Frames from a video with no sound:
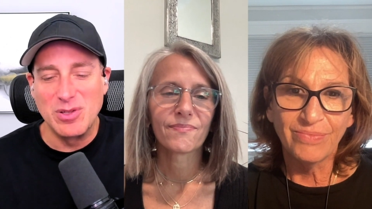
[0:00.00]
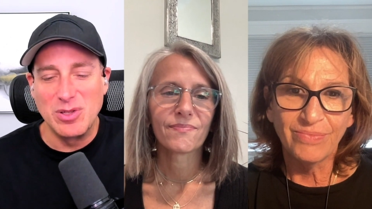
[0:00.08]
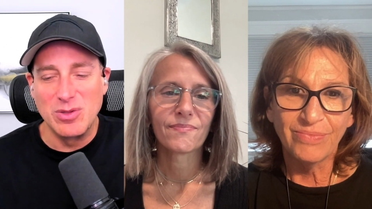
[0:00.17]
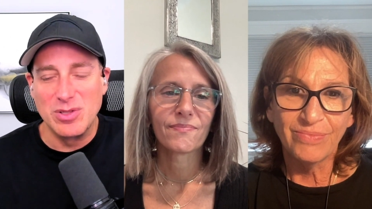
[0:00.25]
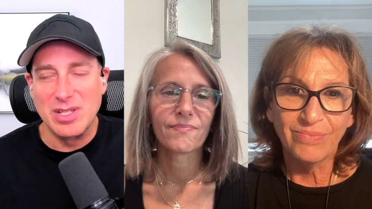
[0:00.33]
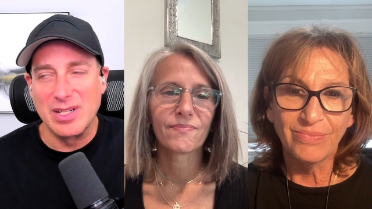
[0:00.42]
Speaker 1: You
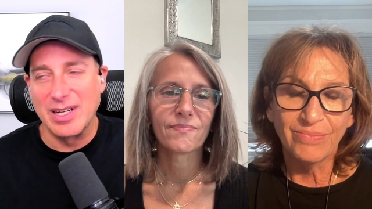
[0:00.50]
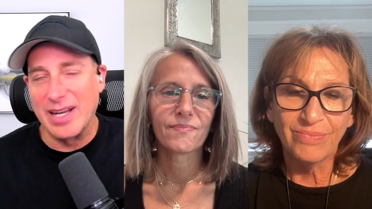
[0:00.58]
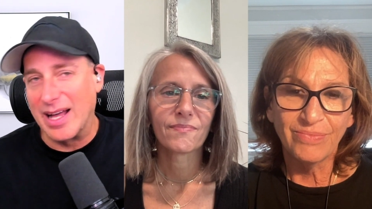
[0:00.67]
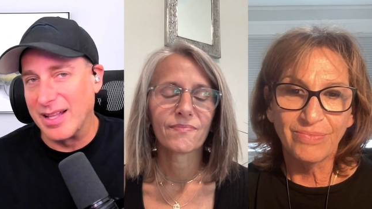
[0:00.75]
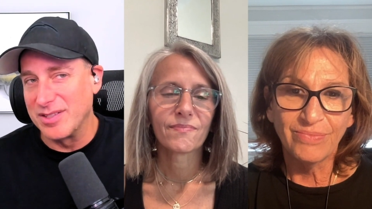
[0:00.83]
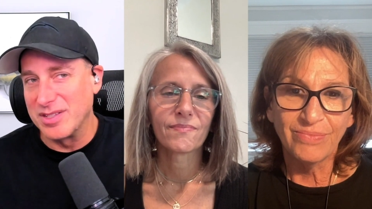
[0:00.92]
used an
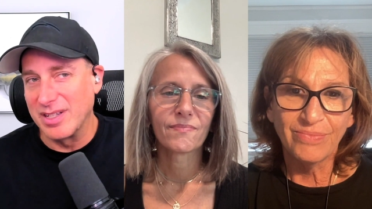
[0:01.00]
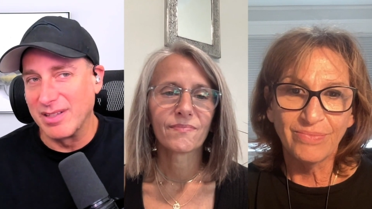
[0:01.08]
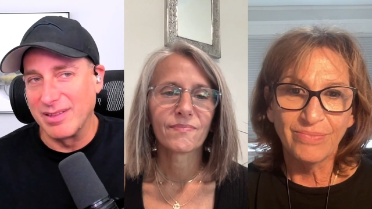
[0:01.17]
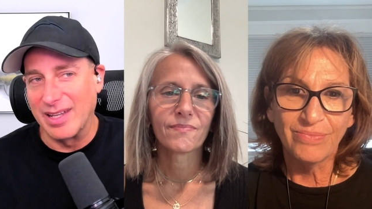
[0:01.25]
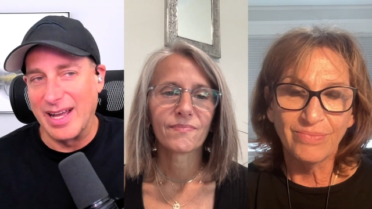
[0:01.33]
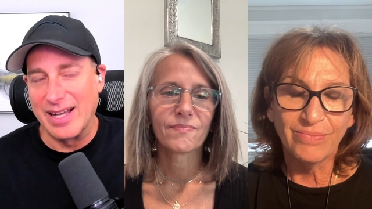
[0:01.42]

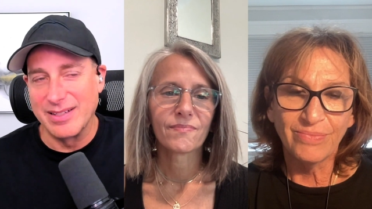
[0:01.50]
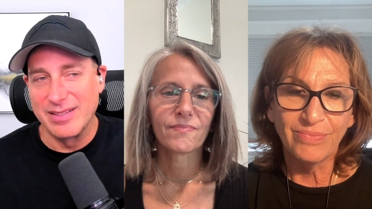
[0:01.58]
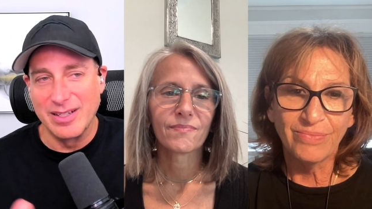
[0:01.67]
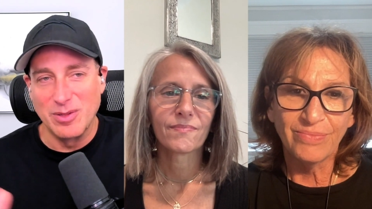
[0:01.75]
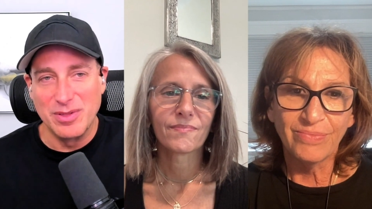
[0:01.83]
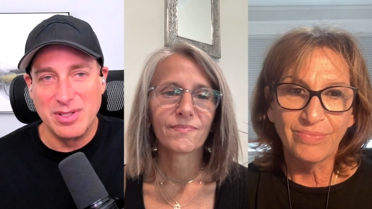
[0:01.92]
analogy that had to
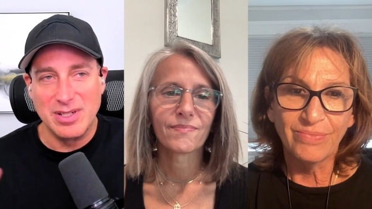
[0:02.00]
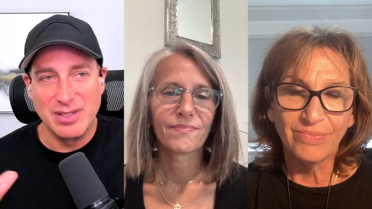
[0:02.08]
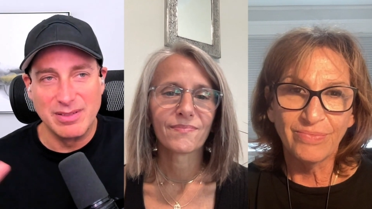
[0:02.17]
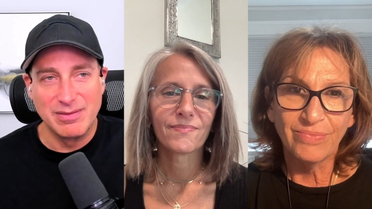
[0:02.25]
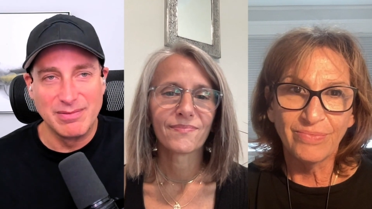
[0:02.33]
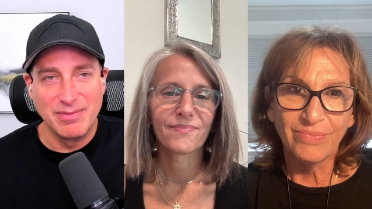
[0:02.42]
deal with
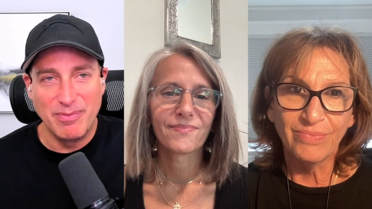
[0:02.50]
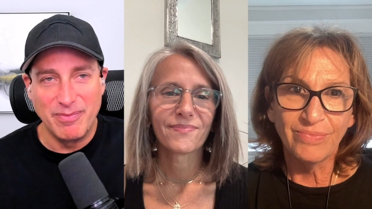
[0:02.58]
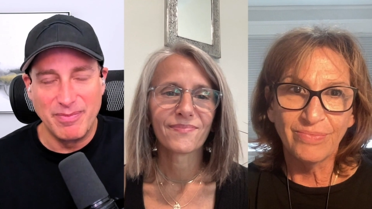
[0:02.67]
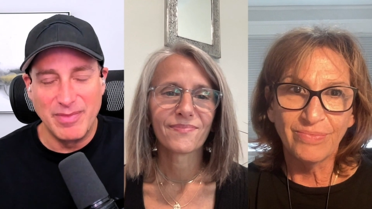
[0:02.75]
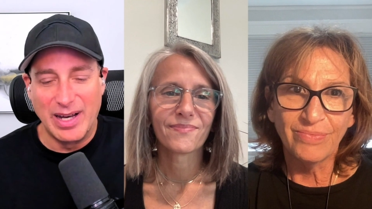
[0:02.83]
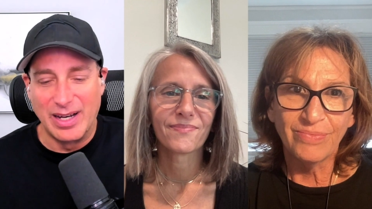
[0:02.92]
certain
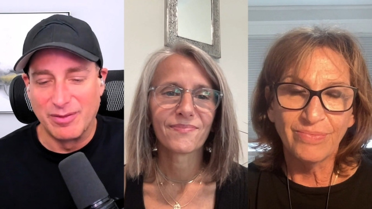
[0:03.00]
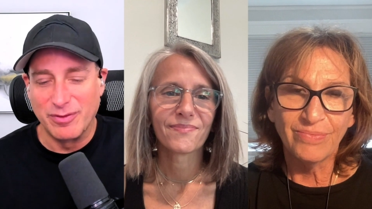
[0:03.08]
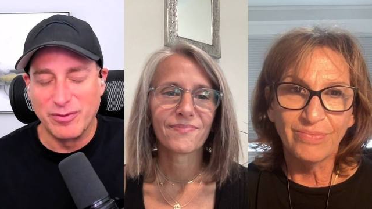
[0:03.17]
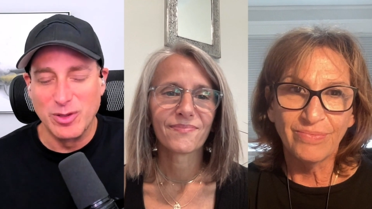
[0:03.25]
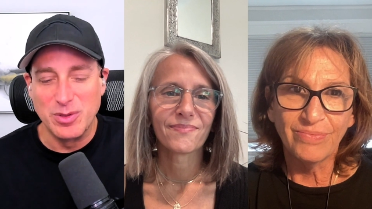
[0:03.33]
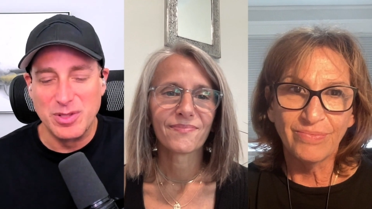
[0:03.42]
uh,
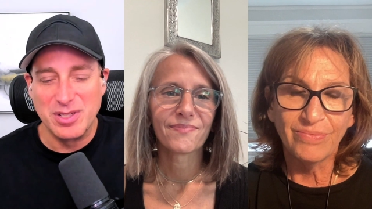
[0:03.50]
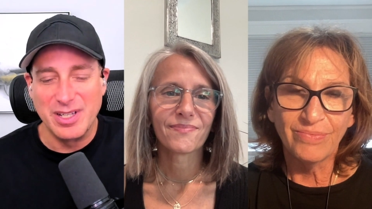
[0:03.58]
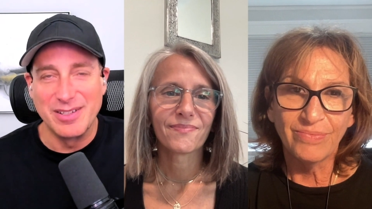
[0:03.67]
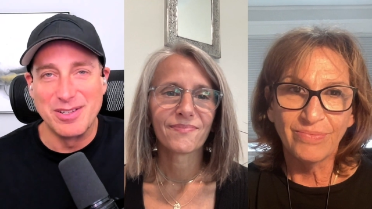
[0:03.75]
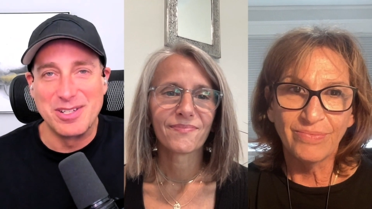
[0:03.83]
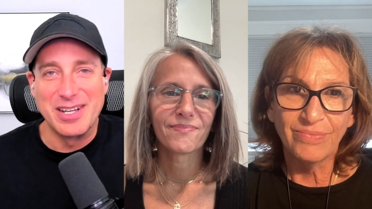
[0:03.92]
fruits.
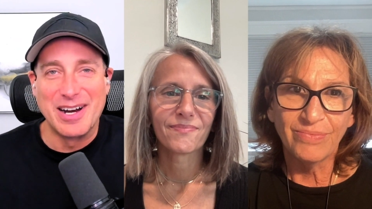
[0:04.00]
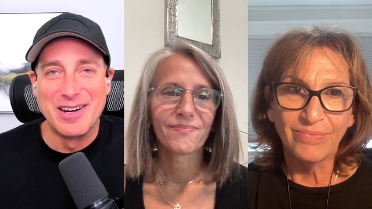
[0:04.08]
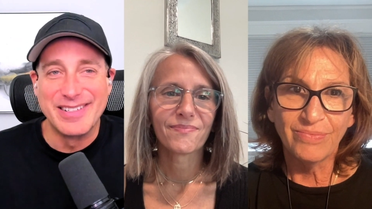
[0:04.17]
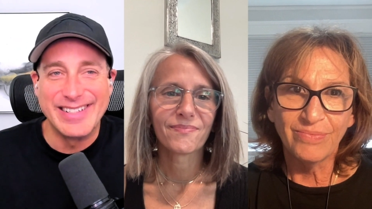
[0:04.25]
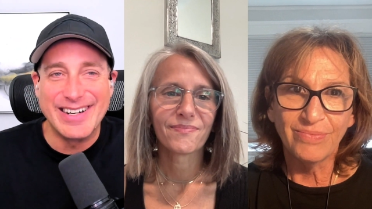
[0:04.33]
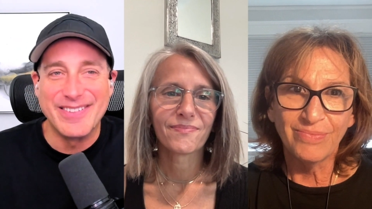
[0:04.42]
Can you share,
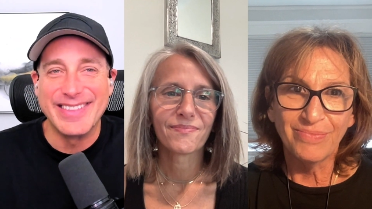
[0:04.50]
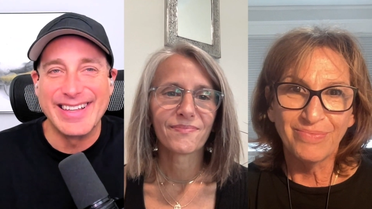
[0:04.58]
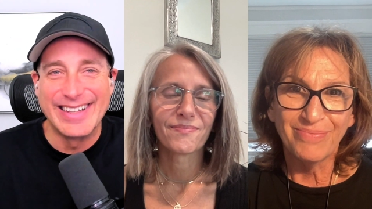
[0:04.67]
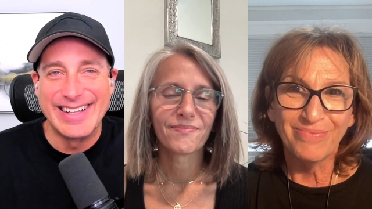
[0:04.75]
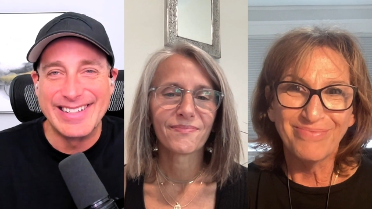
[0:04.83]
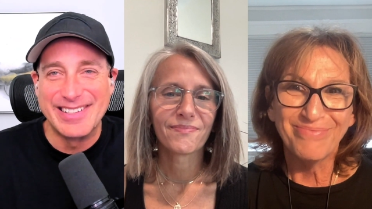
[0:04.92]
share with
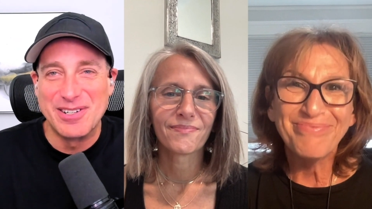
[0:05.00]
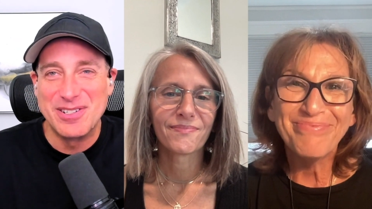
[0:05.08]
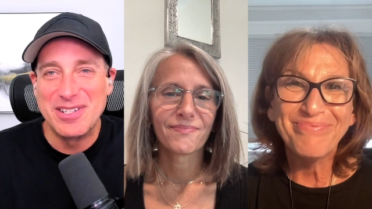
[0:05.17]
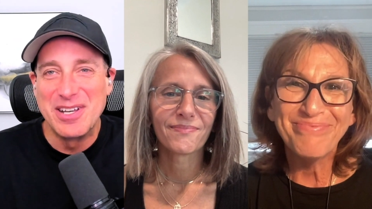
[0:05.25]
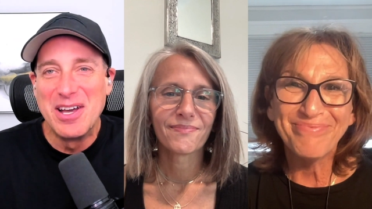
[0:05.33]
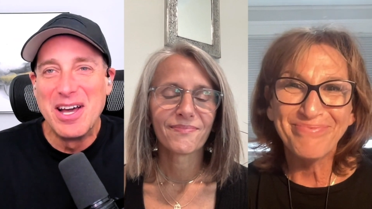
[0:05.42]
the
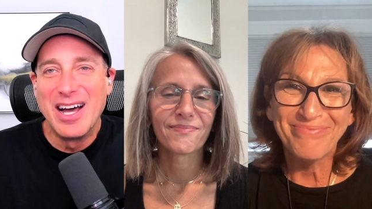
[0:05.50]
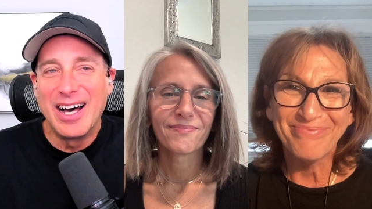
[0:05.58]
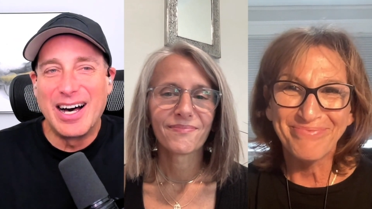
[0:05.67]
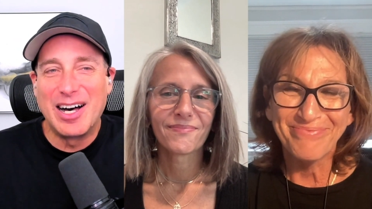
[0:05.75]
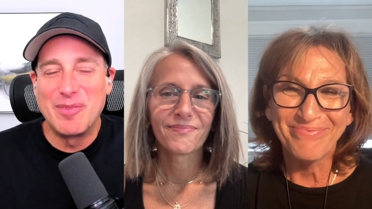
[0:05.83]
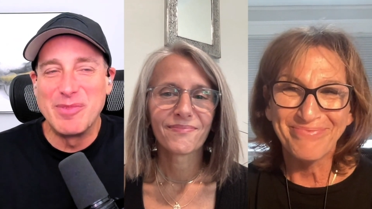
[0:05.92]
listeners
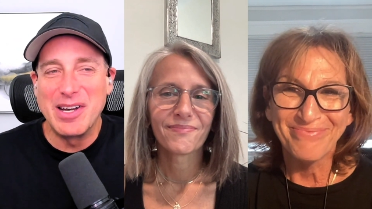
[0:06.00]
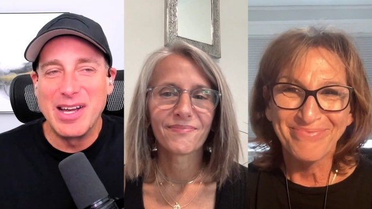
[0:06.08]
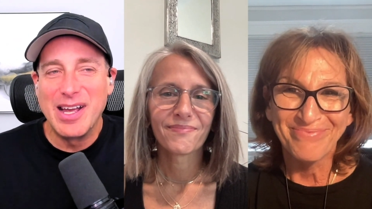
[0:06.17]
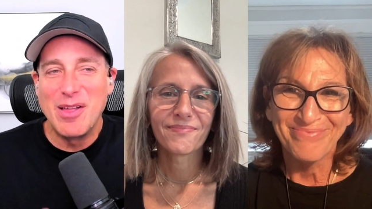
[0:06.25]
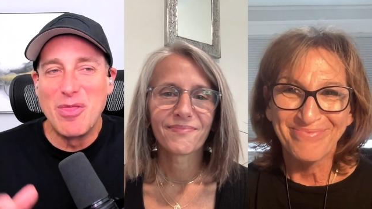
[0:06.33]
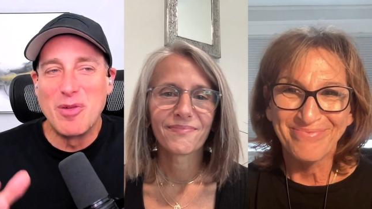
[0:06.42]
um,
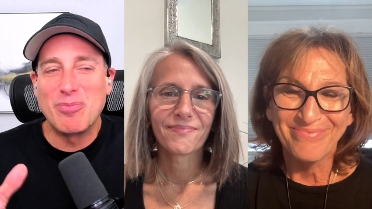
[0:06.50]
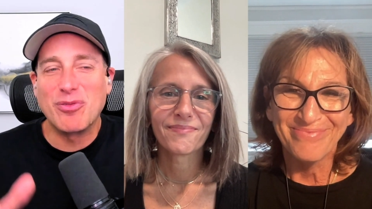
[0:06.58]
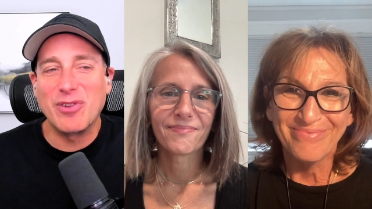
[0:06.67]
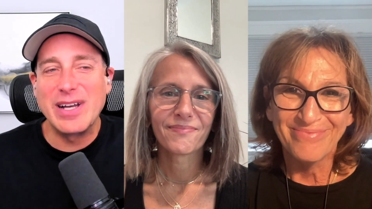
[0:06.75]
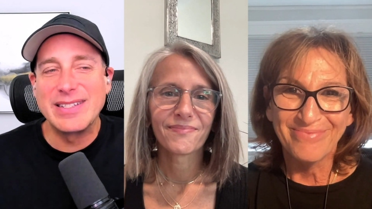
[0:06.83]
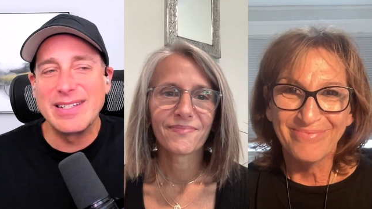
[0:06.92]
the
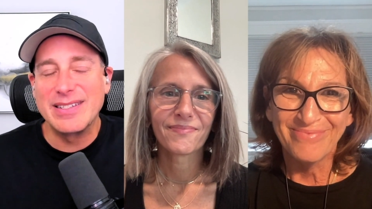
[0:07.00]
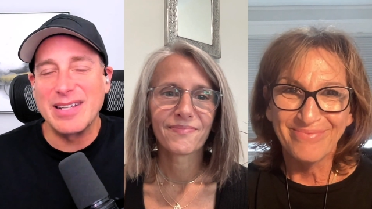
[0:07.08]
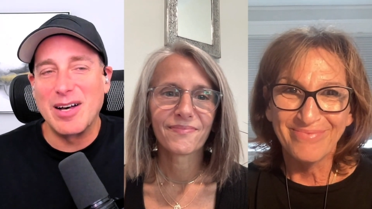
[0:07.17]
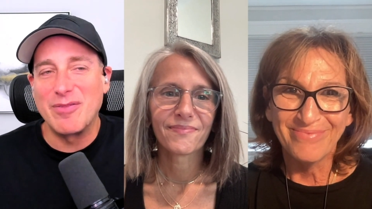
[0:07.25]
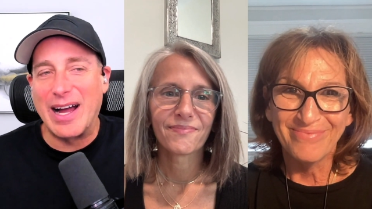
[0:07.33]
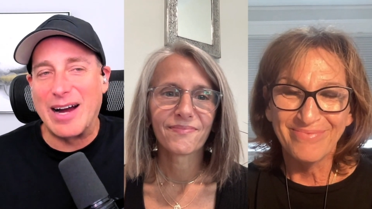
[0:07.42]
presence of